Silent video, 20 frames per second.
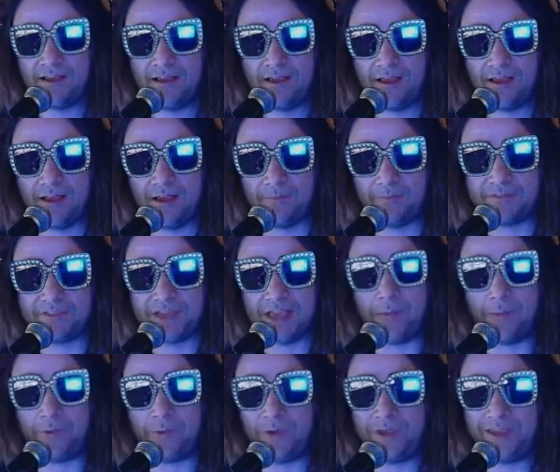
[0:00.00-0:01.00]
to help
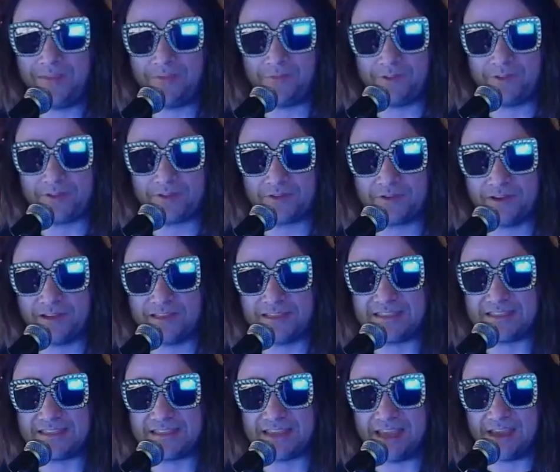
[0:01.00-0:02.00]
you get through this screen
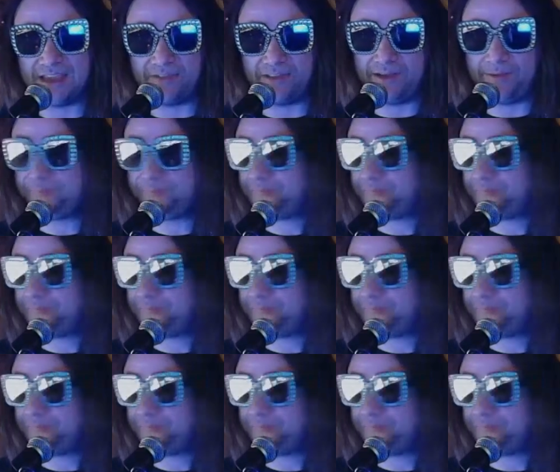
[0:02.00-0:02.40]
safely.